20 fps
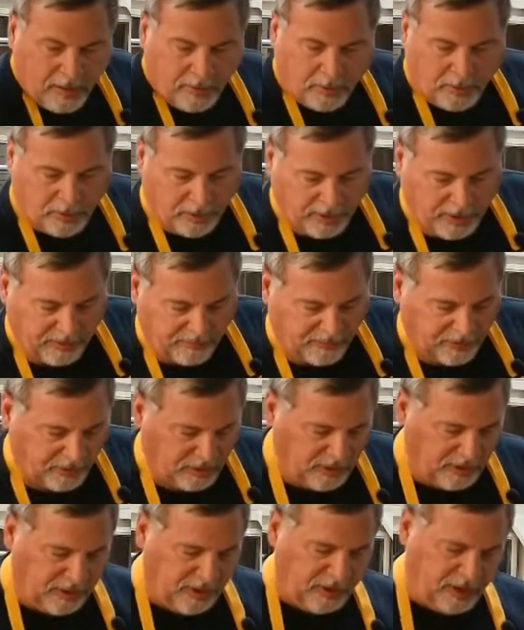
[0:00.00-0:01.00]
Going to give it a
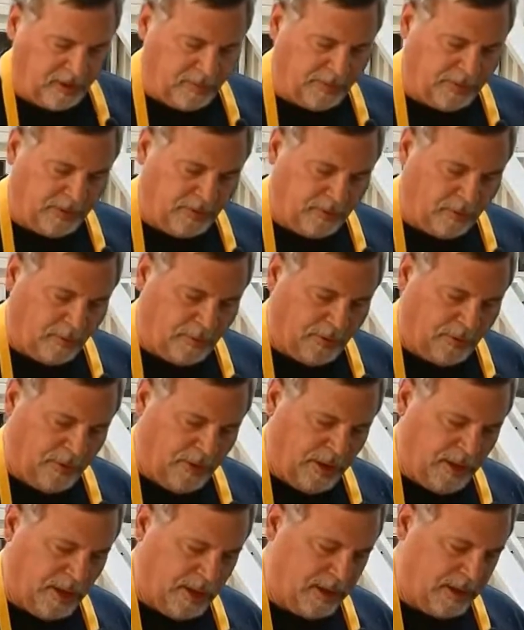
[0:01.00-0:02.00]
little bit of oil,
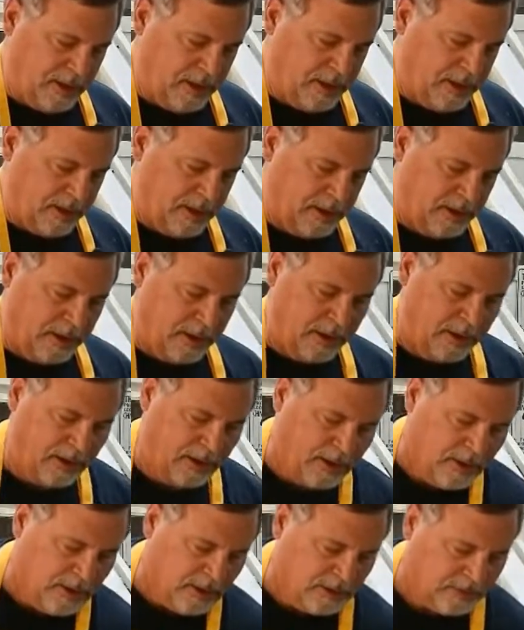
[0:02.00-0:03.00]

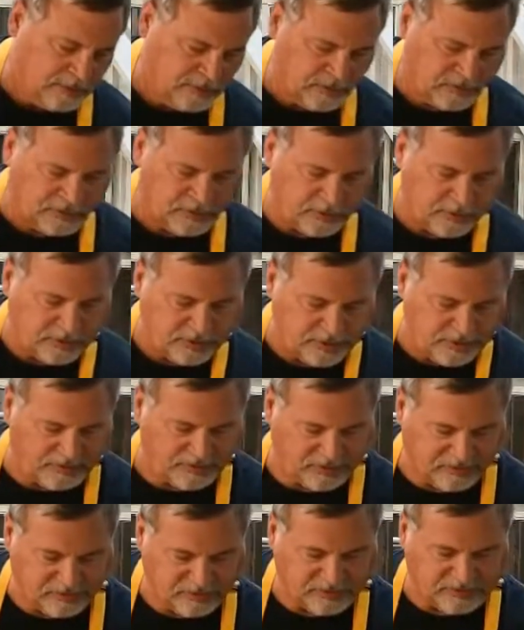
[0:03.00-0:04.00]
just so it
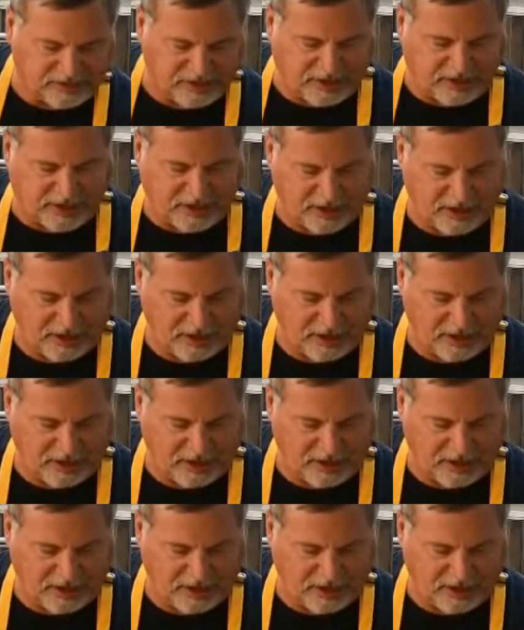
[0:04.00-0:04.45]
doesn't stick.